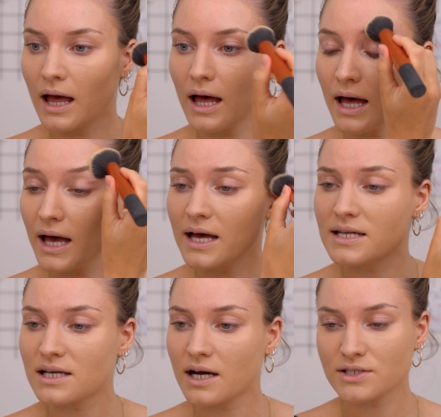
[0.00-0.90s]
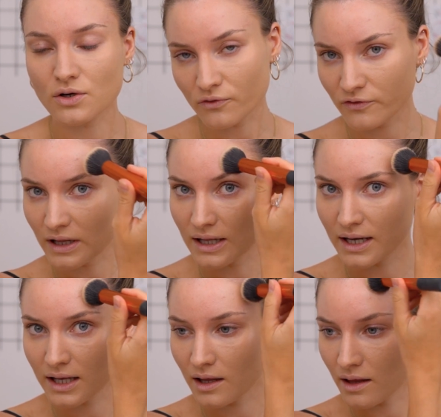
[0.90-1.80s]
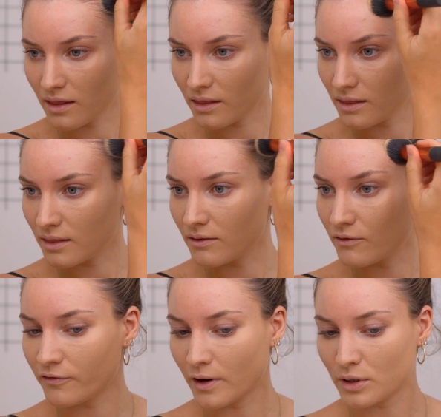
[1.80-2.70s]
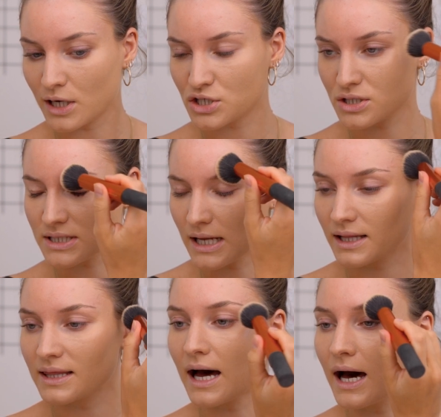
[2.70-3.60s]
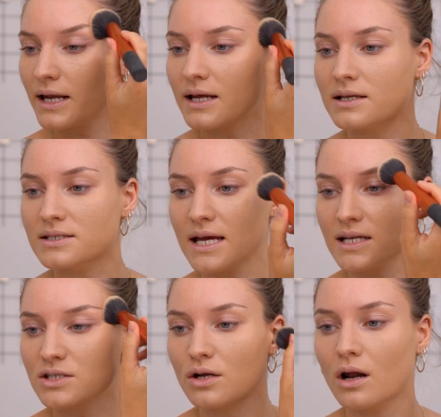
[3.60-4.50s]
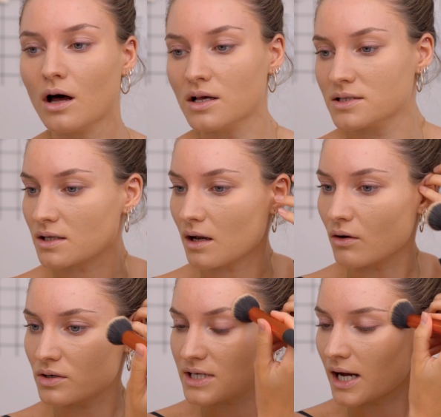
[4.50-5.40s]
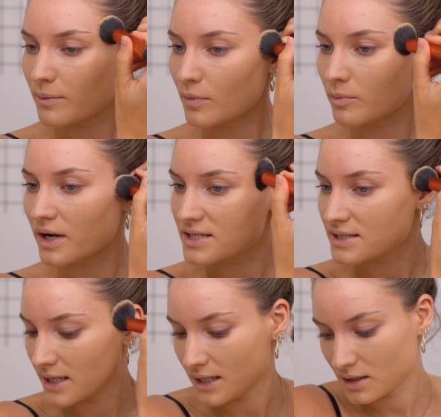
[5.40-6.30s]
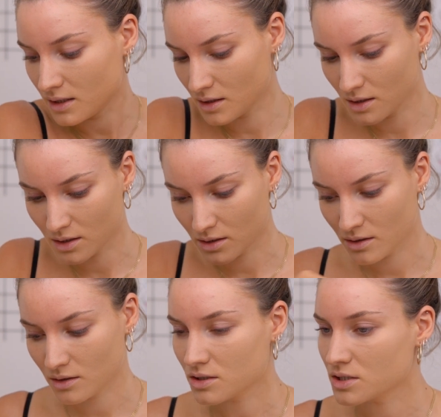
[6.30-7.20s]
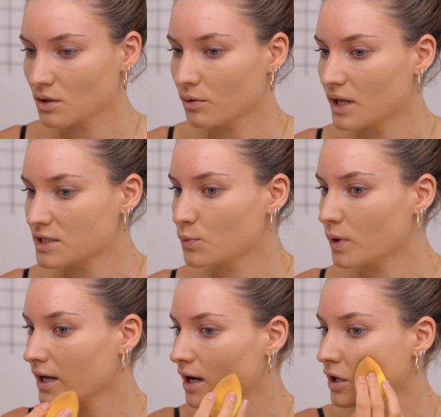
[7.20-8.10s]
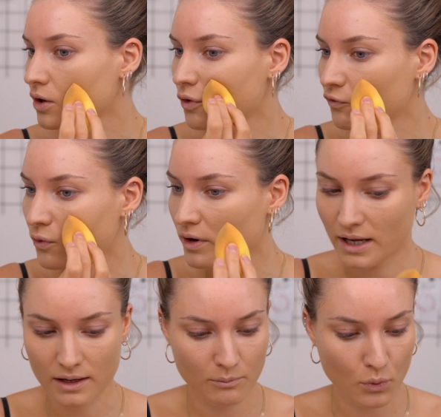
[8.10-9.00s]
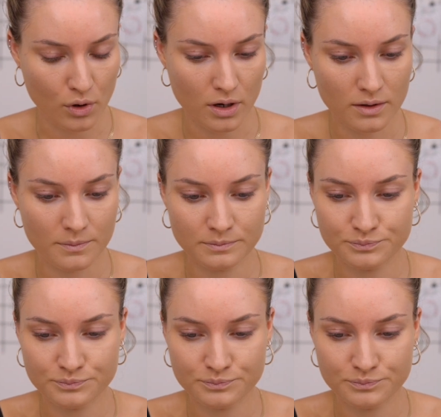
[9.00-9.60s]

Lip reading: and I don't feel like foundations like that tend to last a long time on my skin. So that's why I go for a more